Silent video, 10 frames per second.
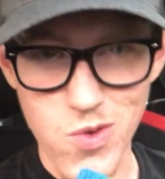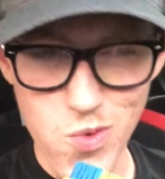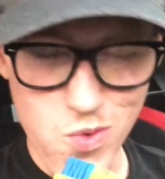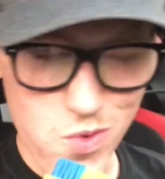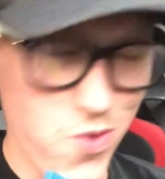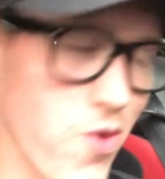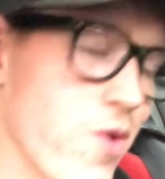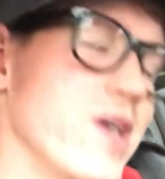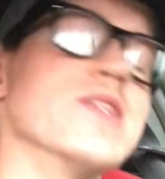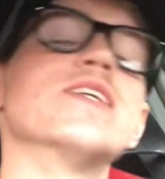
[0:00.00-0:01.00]
Ooh,
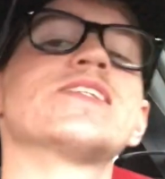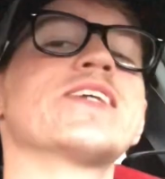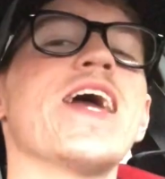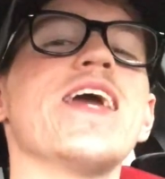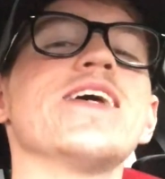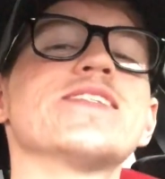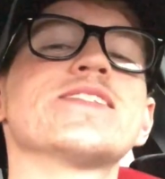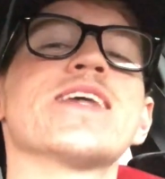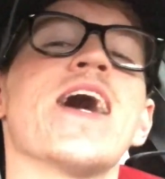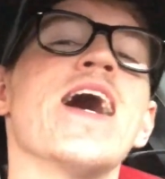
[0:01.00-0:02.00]
or in this
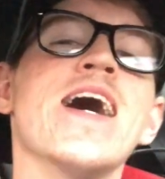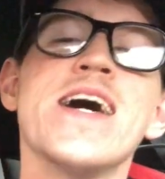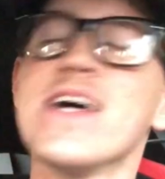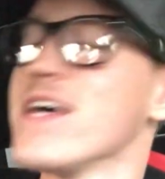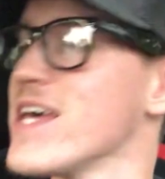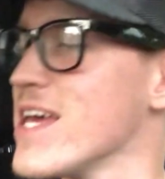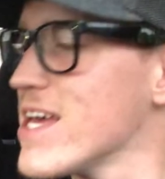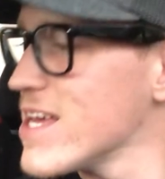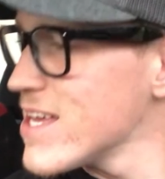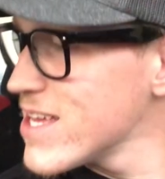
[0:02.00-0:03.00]
case,
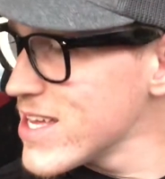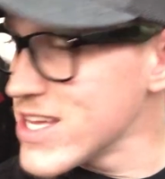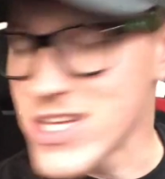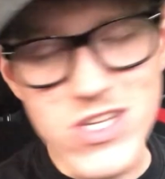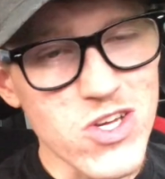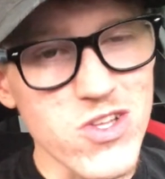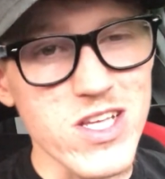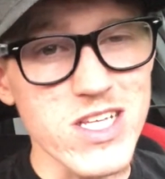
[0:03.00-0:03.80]
until the